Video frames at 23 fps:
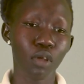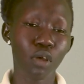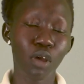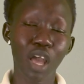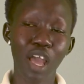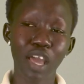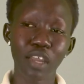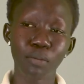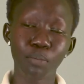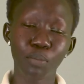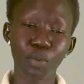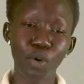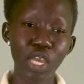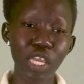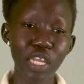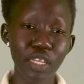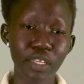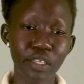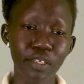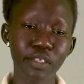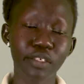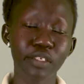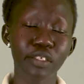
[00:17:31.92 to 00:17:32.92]
and
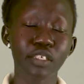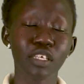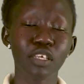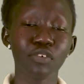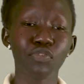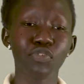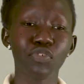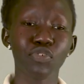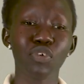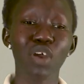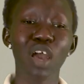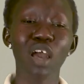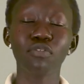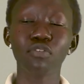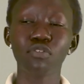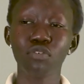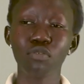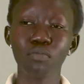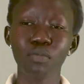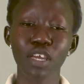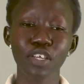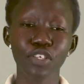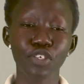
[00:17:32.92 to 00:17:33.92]
boiling, if you have
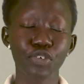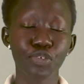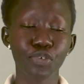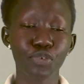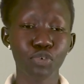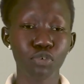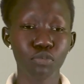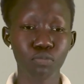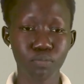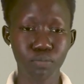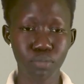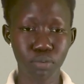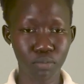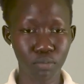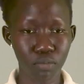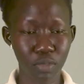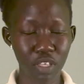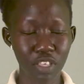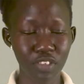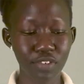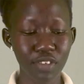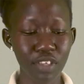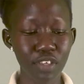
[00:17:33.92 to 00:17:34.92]
too much soup,
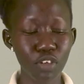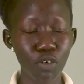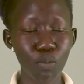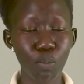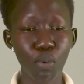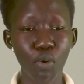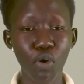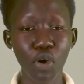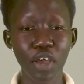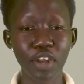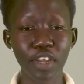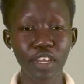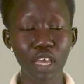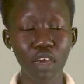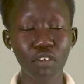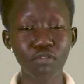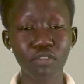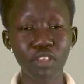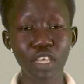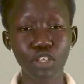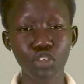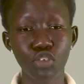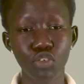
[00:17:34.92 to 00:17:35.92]
instead of pouring
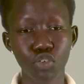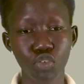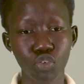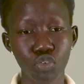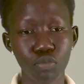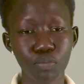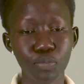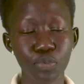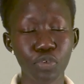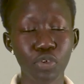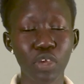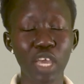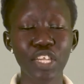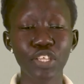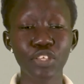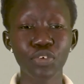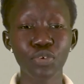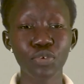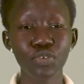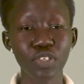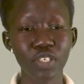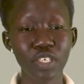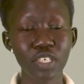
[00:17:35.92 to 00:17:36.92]
out that soup, you can
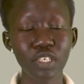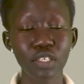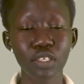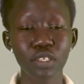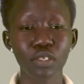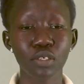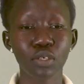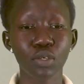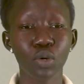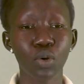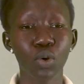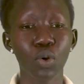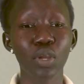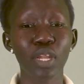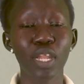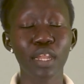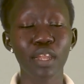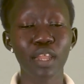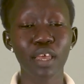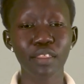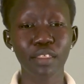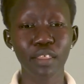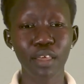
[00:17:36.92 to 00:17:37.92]
use it on
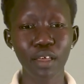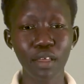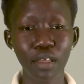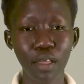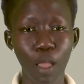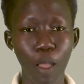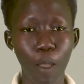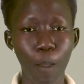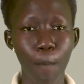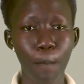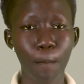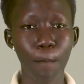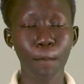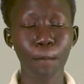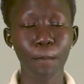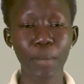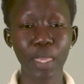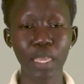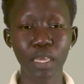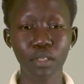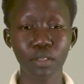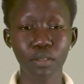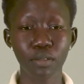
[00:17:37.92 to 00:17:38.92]
another
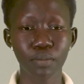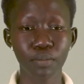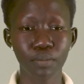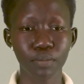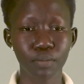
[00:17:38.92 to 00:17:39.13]
meal.